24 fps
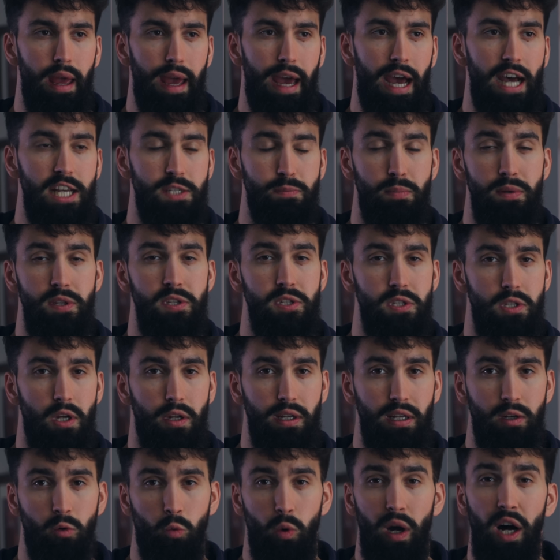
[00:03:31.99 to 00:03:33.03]
has been
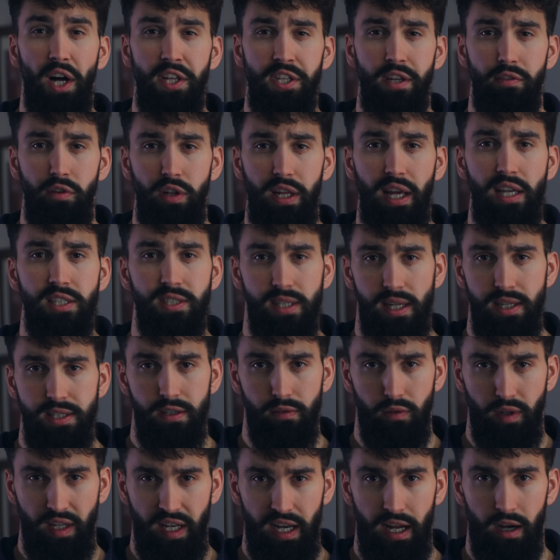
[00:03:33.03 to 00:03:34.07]
studied relatively extensively